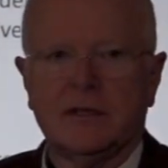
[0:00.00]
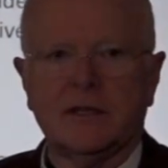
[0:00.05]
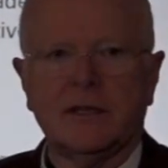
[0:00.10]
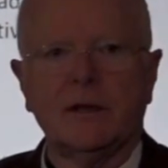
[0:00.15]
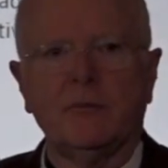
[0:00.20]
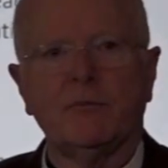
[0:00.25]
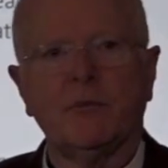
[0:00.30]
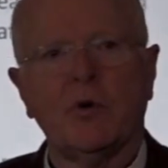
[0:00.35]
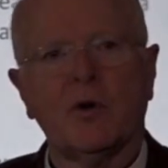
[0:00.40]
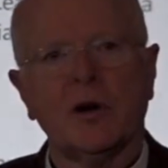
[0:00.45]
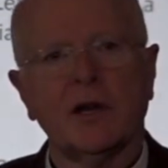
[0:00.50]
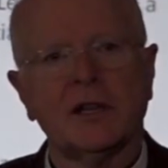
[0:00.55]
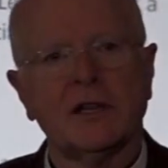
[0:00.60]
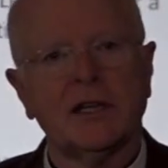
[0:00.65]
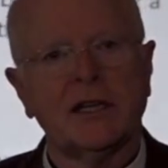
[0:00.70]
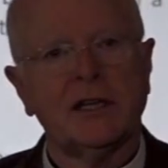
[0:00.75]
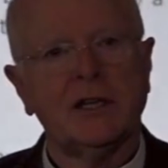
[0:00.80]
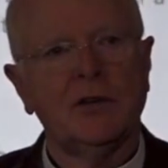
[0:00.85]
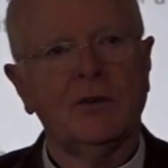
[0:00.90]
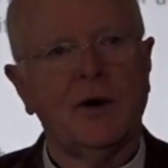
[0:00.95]
The important
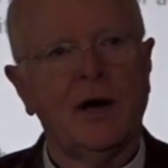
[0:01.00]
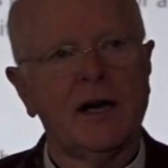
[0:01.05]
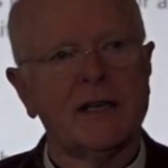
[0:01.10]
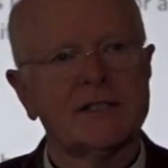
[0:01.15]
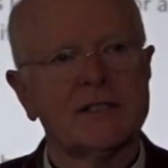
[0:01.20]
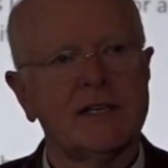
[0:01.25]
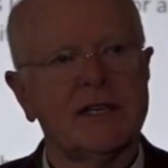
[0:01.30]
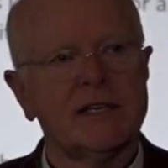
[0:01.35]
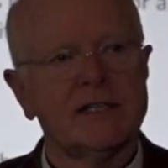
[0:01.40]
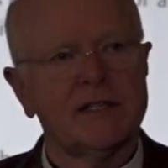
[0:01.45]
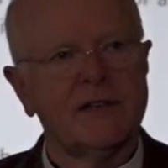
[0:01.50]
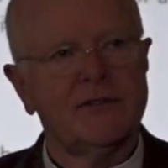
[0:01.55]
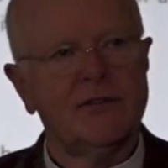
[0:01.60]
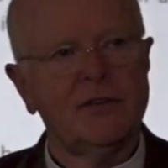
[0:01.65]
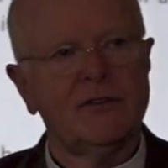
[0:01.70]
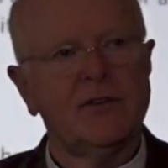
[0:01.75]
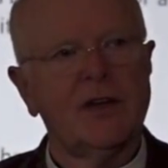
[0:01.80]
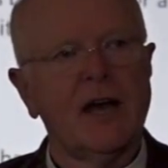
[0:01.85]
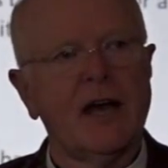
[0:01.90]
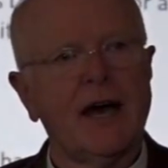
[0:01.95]
thing to us is if
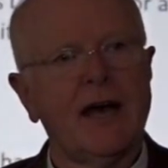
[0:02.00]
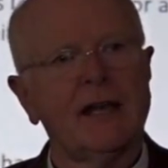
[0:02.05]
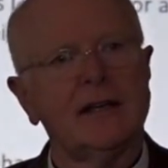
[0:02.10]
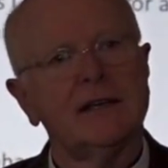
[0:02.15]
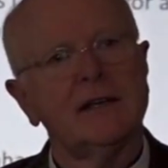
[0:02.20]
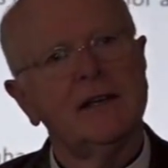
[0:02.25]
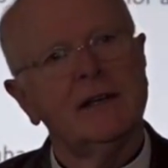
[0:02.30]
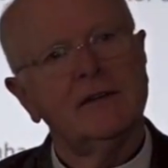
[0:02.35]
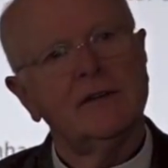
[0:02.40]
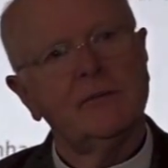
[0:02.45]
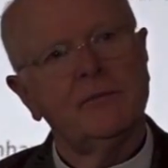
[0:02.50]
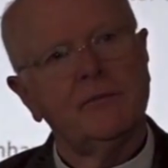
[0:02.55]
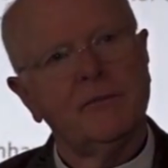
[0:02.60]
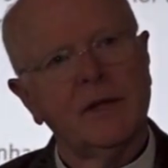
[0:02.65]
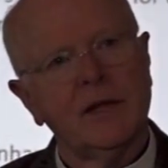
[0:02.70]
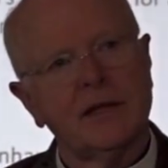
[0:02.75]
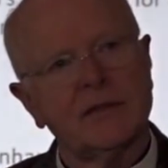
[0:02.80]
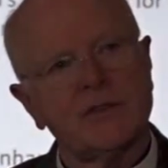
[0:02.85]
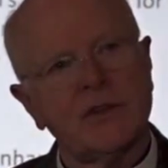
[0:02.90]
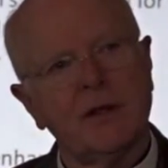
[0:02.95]
you've got
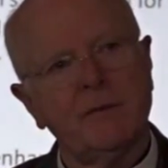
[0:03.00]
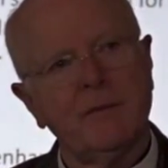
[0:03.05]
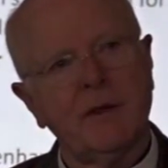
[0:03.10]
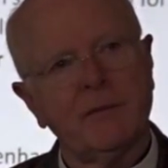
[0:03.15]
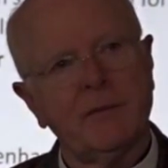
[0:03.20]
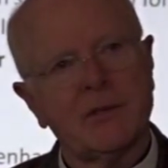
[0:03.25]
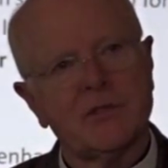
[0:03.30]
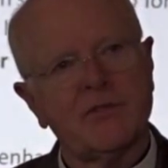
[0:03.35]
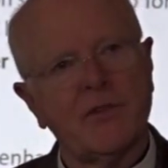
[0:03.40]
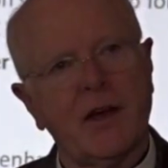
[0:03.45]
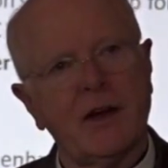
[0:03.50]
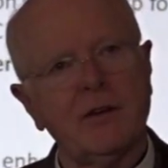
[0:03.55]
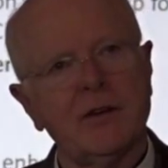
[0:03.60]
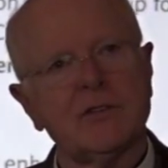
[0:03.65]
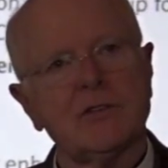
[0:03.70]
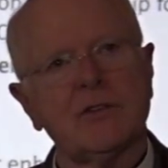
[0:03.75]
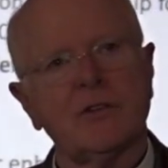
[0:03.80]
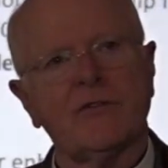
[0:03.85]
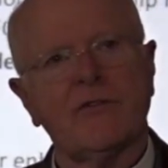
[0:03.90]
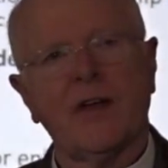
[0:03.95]
military members,
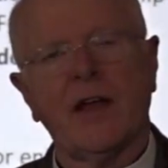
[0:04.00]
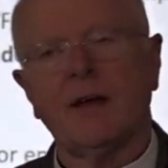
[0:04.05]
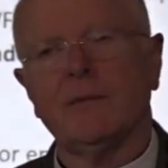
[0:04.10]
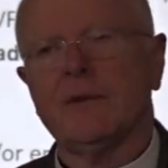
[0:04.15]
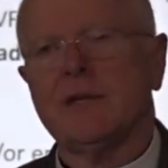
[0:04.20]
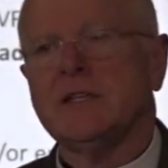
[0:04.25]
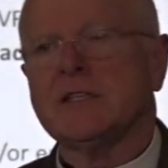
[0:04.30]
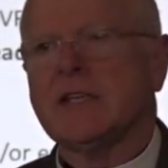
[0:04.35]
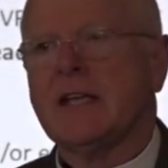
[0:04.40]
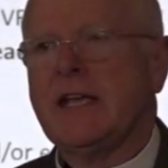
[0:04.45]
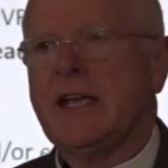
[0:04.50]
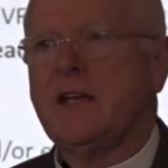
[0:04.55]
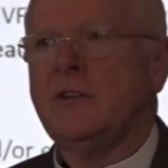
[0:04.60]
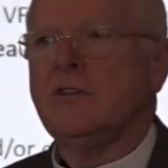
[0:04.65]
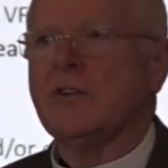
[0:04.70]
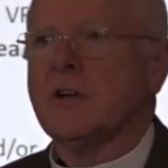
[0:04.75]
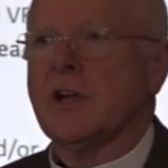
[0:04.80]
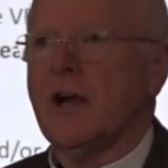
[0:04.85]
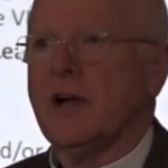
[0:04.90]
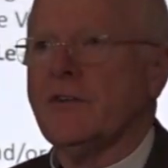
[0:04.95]
veterans, or families in
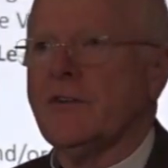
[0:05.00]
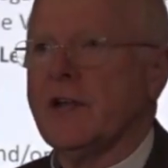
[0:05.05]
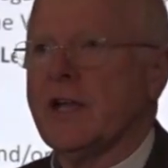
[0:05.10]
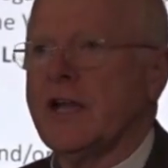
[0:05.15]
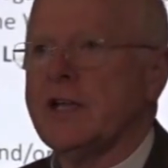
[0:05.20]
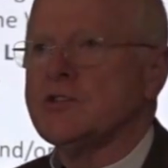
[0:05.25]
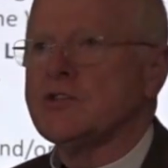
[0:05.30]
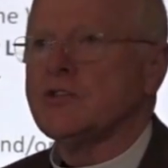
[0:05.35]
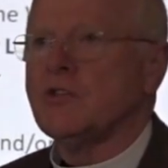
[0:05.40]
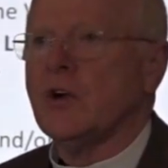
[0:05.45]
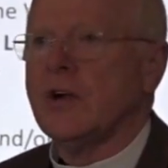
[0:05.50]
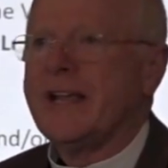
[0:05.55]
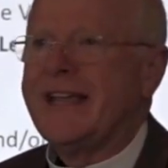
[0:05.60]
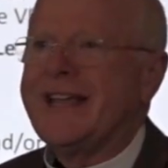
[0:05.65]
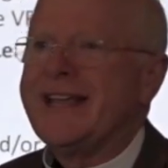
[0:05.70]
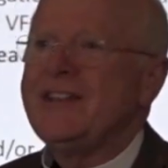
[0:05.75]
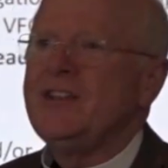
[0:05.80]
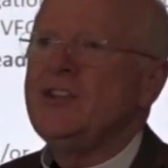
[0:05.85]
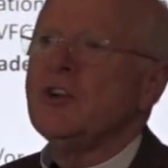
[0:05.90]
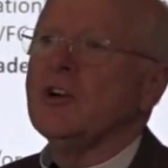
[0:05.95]
your congregation or
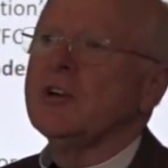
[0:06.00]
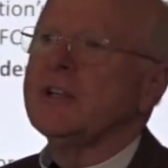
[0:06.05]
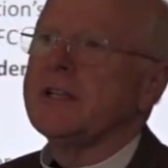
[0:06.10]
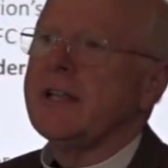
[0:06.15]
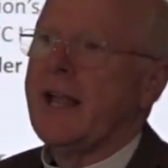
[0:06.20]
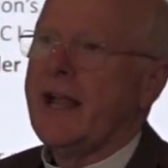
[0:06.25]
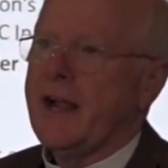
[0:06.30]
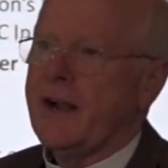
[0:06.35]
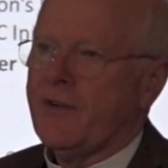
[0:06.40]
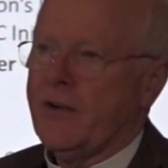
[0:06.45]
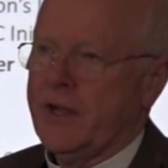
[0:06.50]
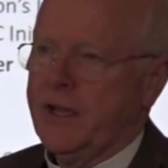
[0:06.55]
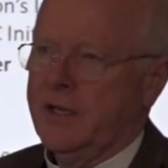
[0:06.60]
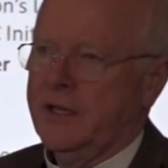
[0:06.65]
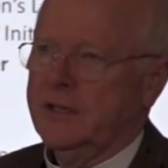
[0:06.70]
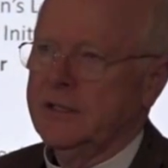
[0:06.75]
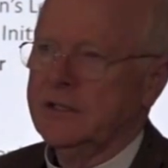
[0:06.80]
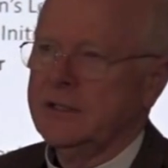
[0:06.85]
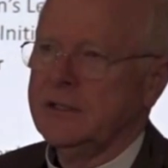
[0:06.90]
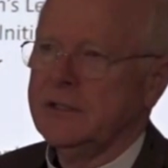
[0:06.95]
in your area,
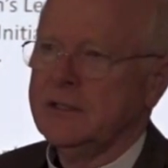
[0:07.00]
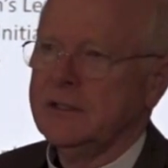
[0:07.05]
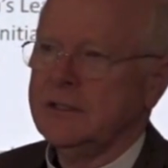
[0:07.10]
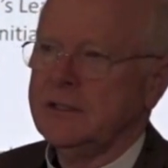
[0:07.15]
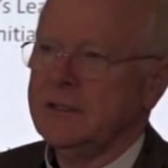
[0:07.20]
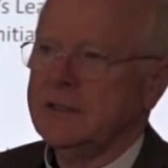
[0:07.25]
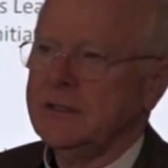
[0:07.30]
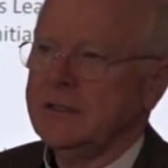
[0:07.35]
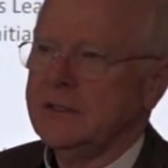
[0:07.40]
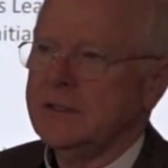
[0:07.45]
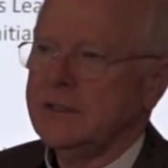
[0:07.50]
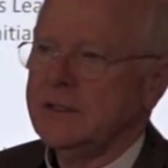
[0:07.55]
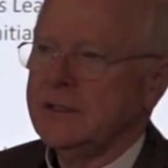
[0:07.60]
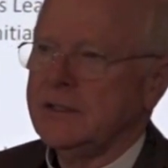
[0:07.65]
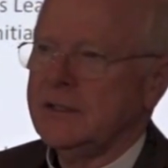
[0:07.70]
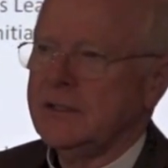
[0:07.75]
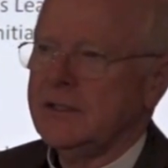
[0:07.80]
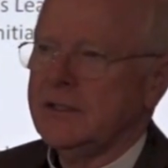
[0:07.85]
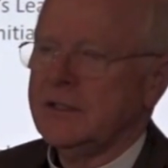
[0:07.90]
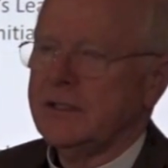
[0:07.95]

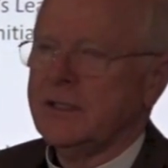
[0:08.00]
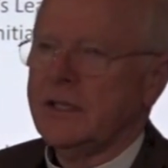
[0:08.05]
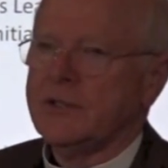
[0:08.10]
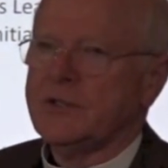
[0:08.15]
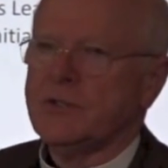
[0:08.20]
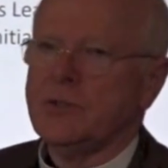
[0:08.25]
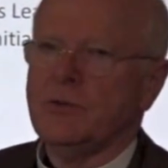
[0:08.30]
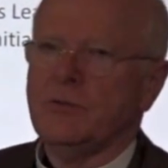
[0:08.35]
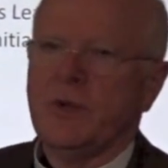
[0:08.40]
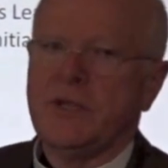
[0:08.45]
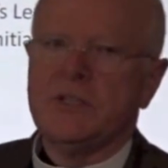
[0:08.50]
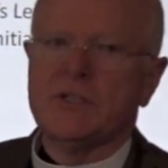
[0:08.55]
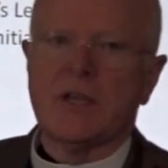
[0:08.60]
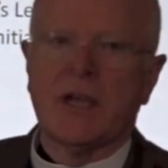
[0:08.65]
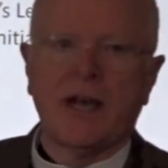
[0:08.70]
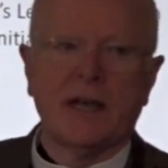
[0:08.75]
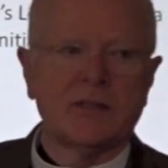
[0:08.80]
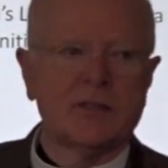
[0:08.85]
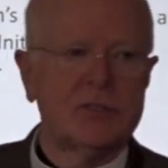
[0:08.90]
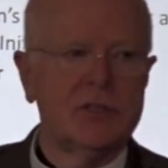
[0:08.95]
that you reach
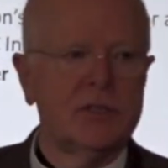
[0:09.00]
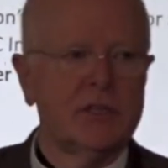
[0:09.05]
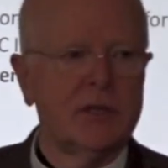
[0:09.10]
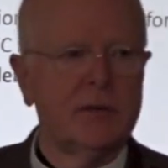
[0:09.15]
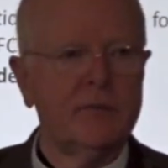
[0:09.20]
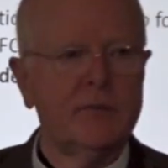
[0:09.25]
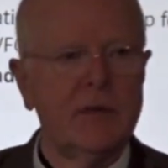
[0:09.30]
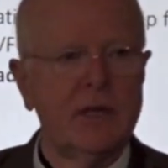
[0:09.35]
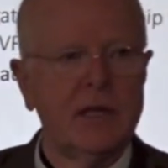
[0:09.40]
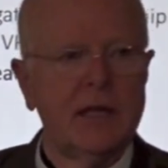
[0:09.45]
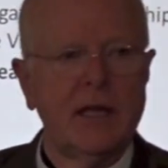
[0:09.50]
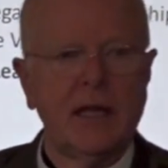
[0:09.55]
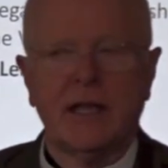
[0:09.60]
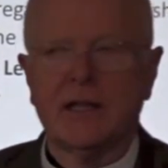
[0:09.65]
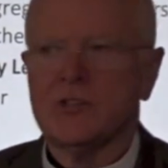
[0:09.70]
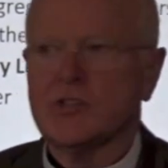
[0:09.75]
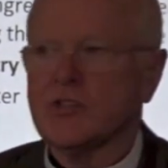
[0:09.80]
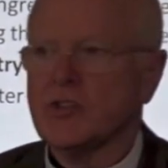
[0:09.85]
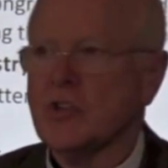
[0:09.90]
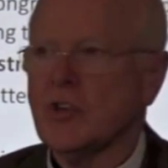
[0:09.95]
out to them
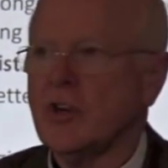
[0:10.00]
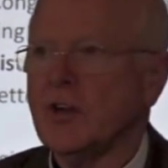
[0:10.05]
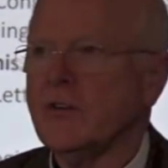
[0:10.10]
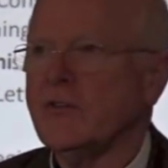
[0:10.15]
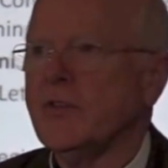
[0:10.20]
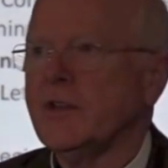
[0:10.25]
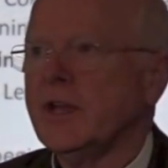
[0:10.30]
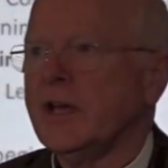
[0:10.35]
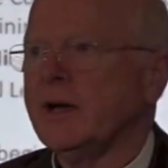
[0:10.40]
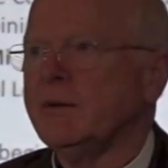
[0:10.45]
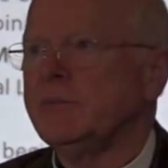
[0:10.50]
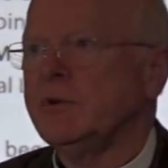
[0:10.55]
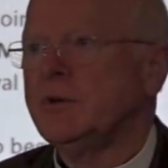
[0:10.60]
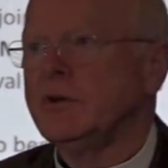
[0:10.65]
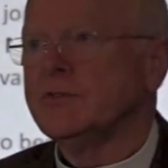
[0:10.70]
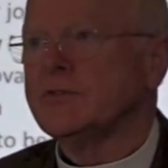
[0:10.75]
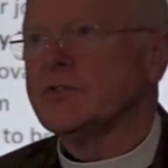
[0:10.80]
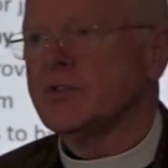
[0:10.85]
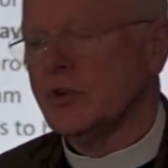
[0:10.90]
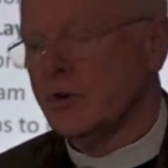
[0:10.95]
and serve them who
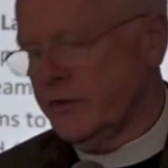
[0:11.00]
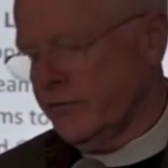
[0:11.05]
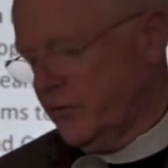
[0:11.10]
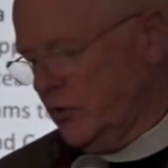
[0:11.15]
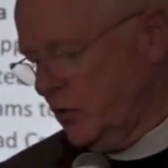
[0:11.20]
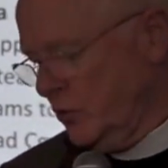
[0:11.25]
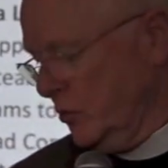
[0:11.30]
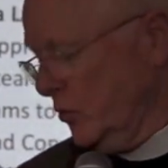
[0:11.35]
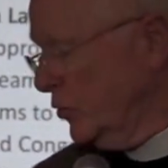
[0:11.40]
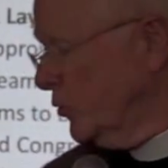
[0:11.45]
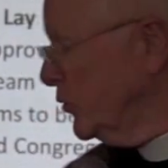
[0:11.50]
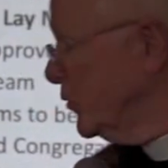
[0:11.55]
have served you.